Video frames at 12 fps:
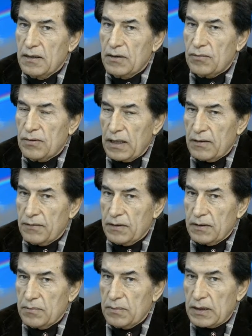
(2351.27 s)

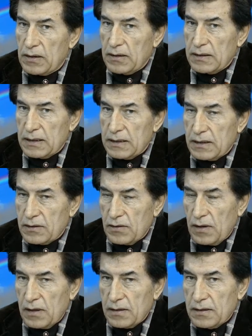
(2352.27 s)
relevant, because it is
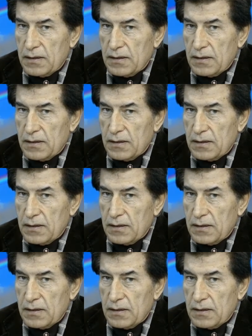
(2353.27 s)
not